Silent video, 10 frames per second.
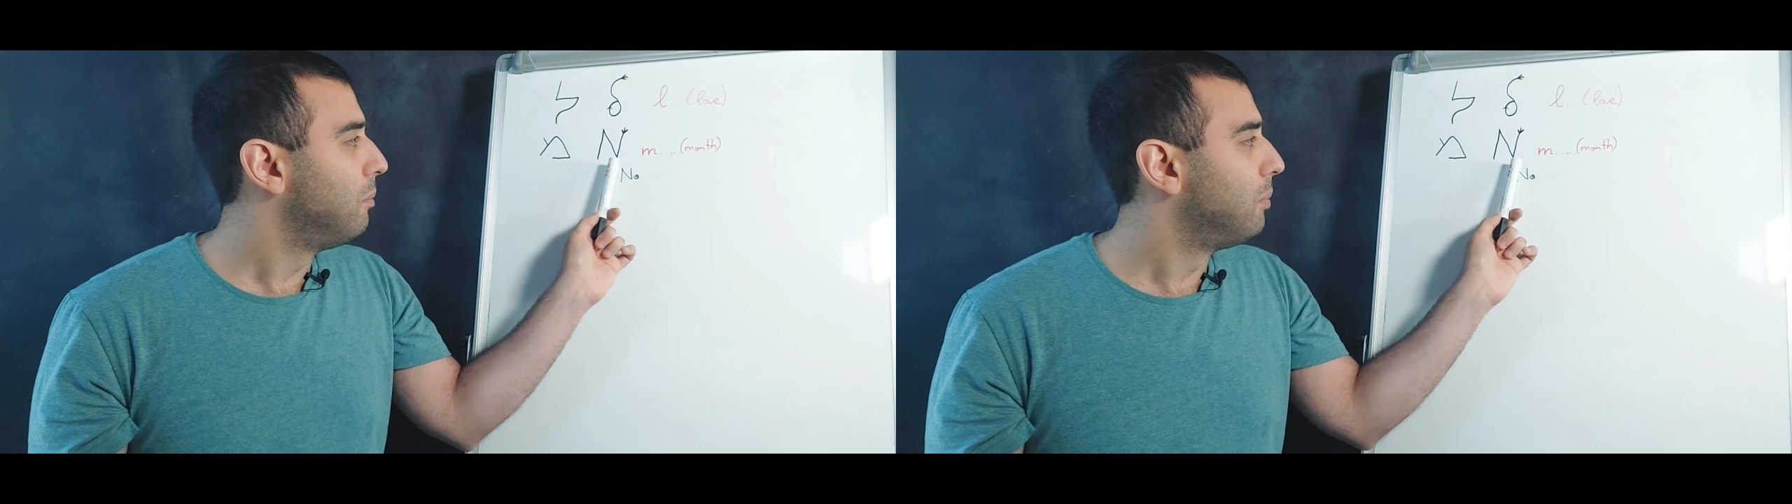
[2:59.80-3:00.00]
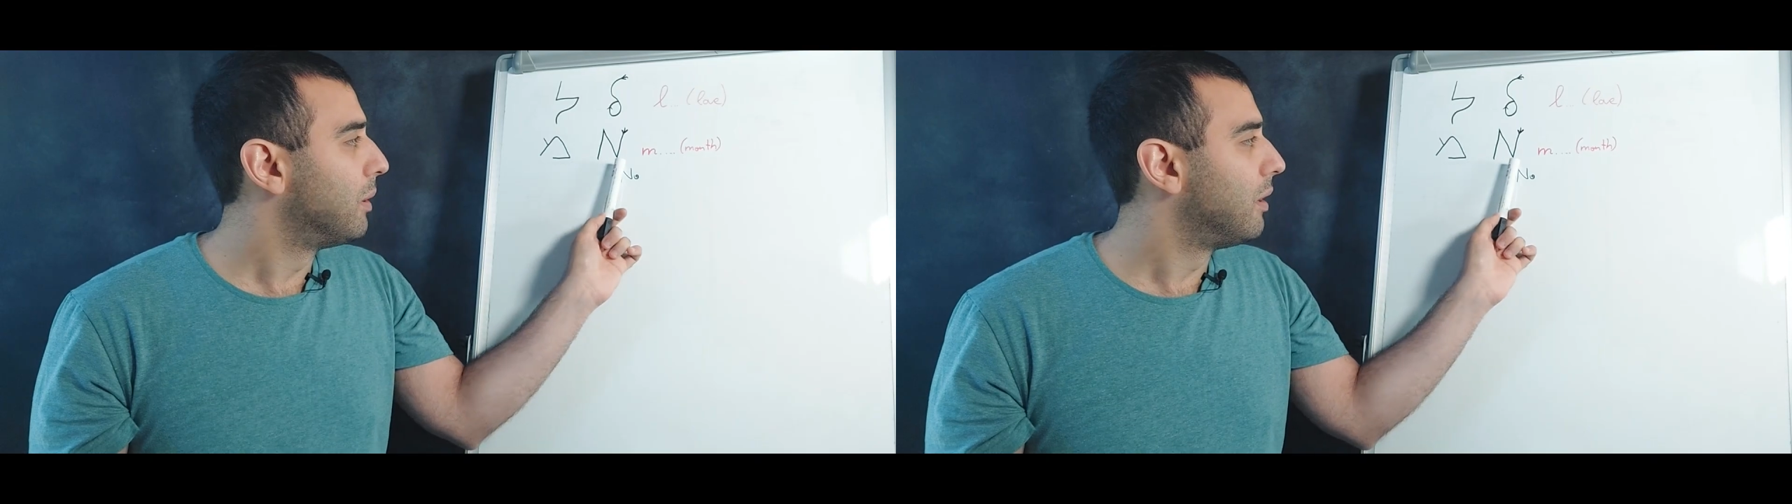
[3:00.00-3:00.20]

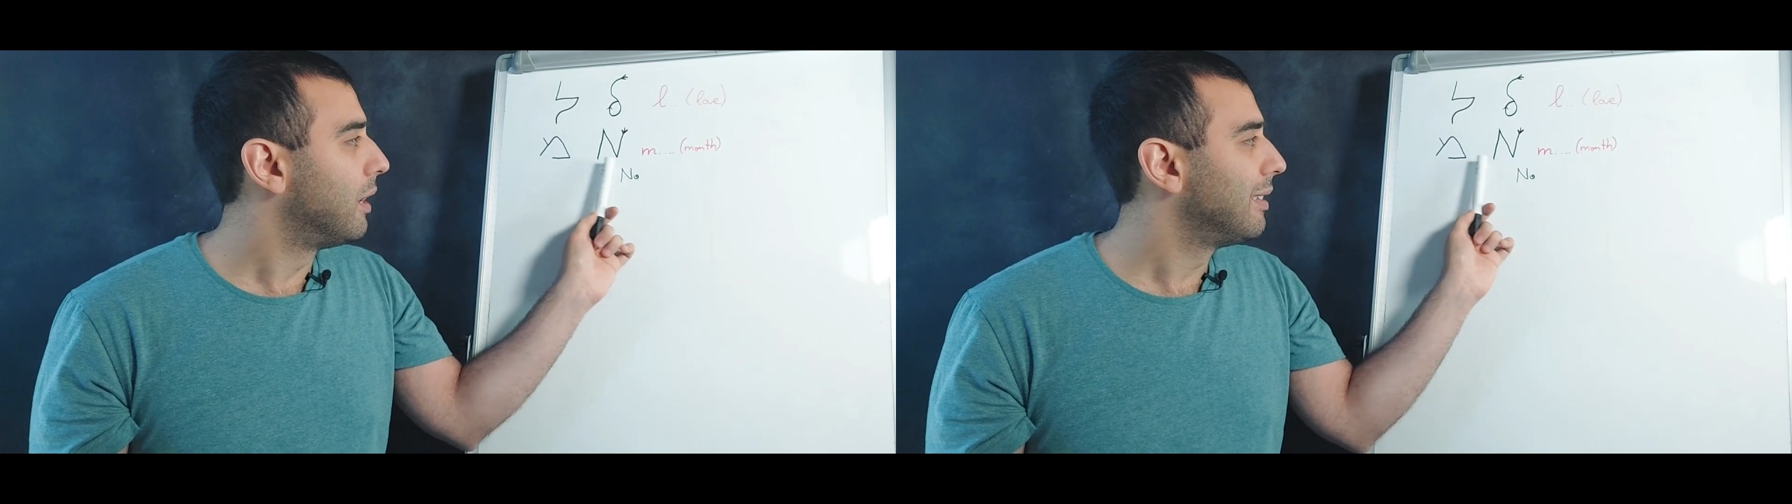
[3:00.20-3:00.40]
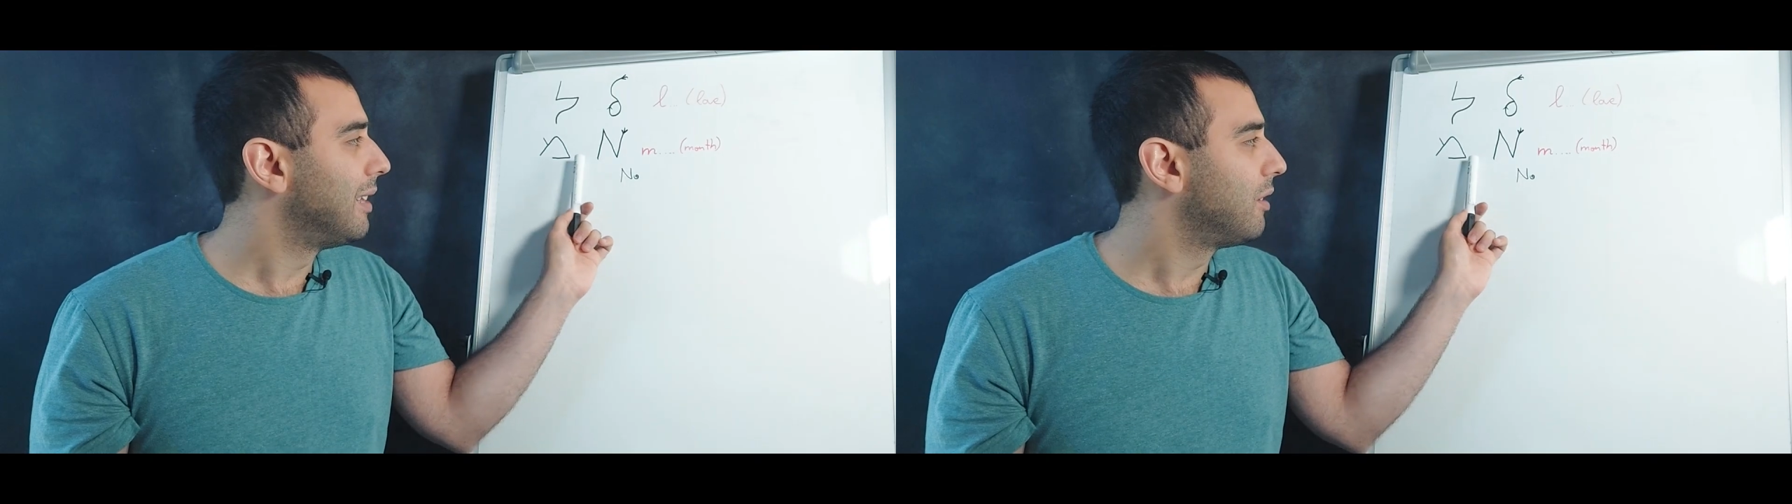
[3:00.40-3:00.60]
But the
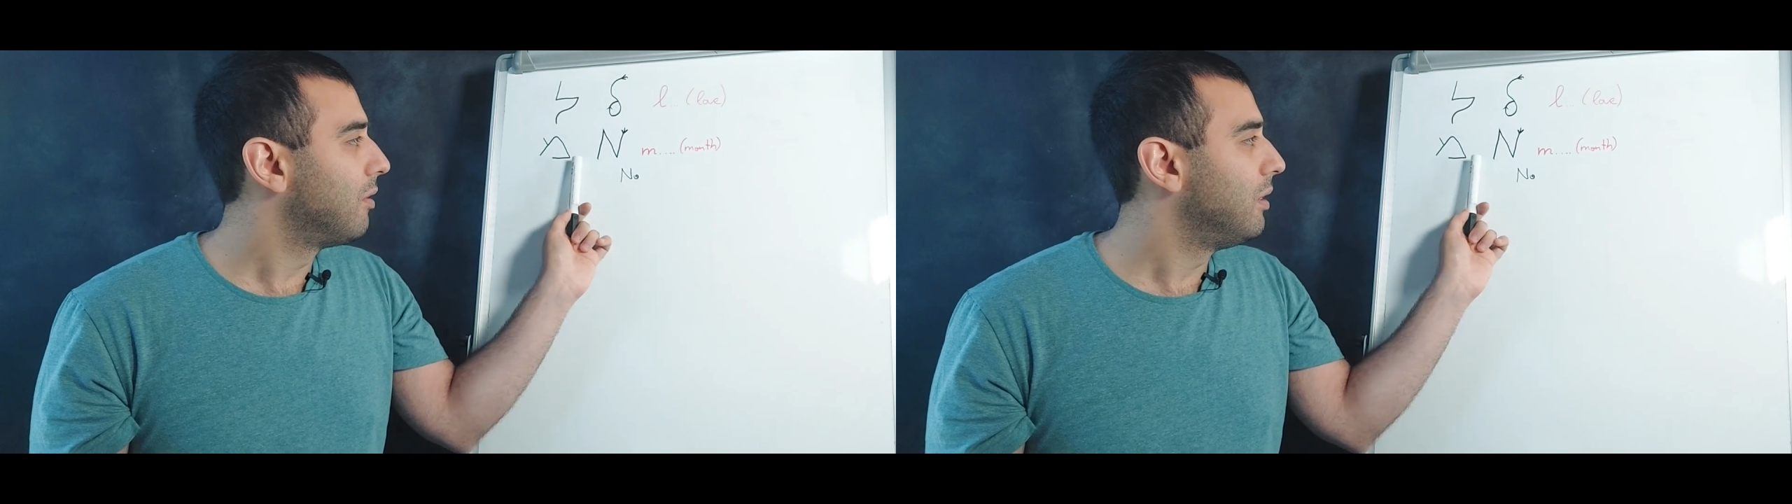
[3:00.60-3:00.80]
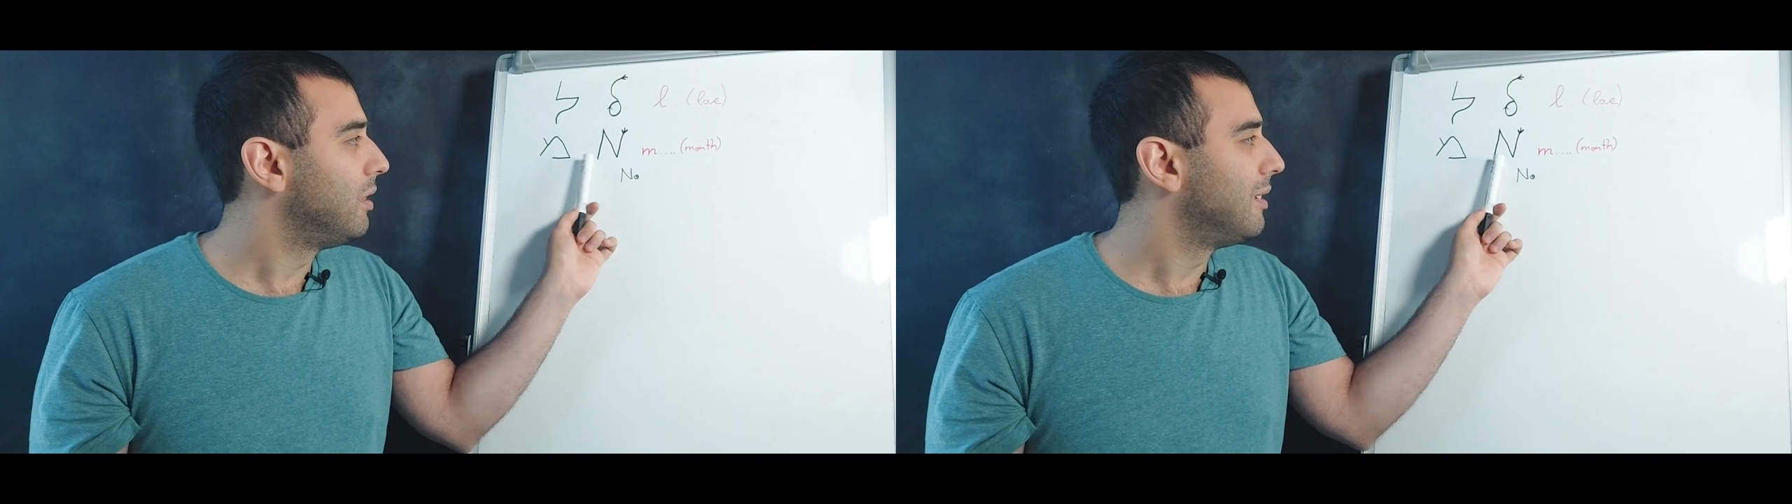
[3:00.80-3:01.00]
next
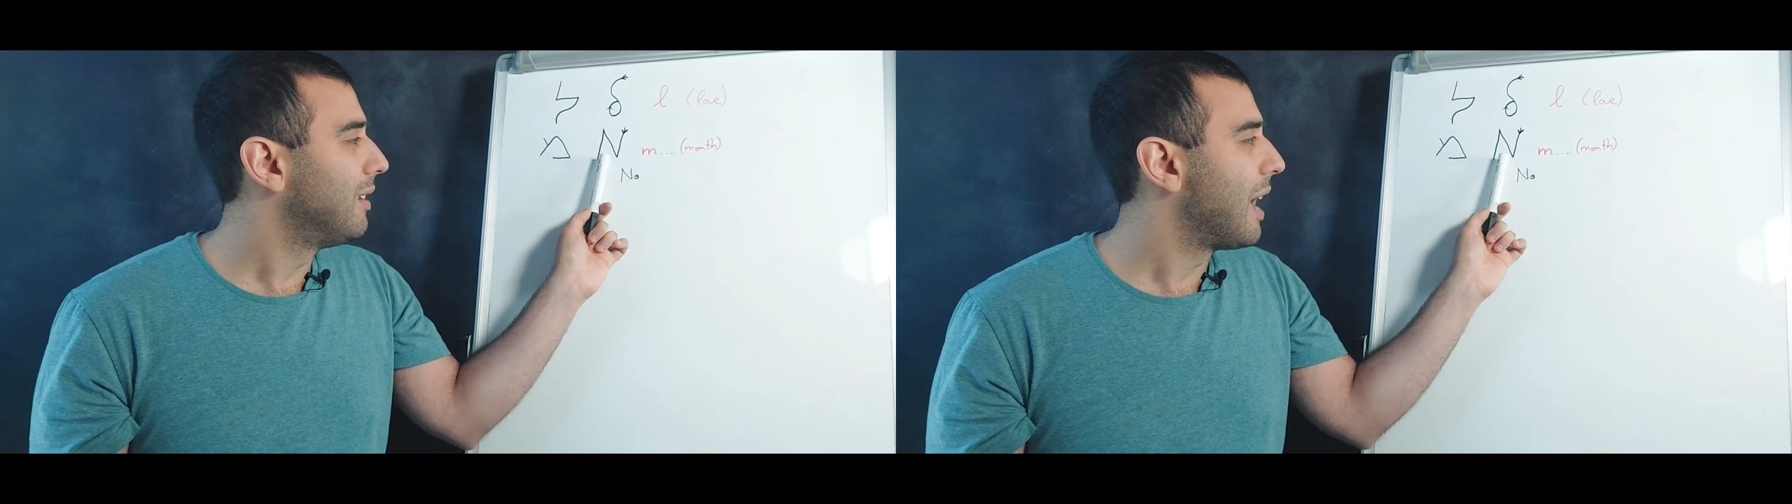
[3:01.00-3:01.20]
letter is